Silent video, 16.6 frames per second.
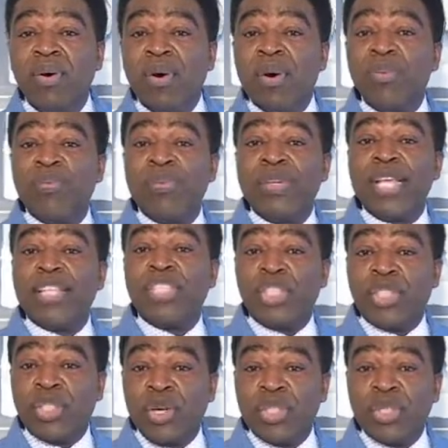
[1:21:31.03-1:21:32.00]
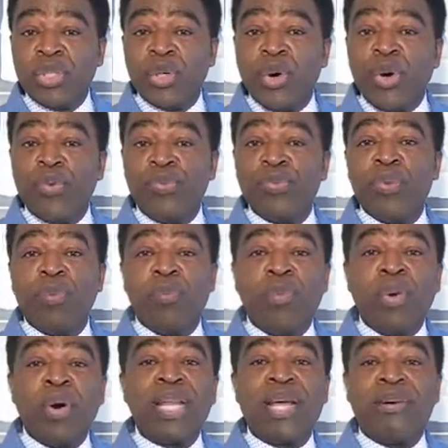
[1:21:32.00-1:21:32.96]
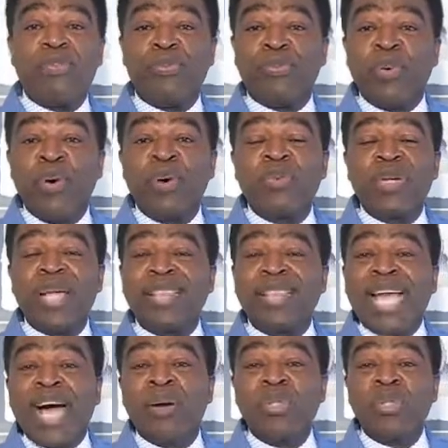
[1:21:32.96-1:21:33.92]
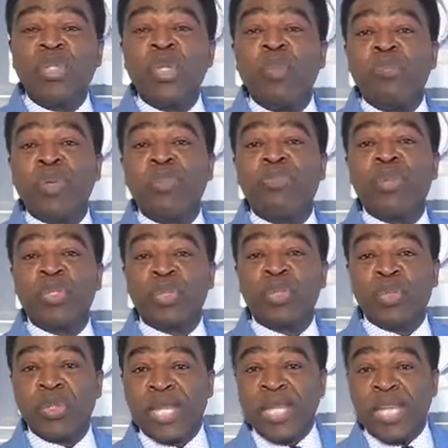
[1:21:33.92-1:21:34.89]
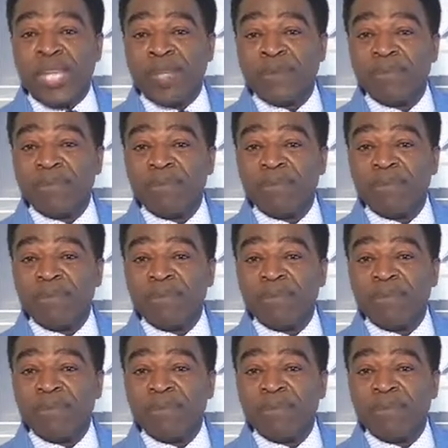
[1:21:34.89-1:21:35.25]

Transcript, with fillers: of the church of more than 400,000 people today.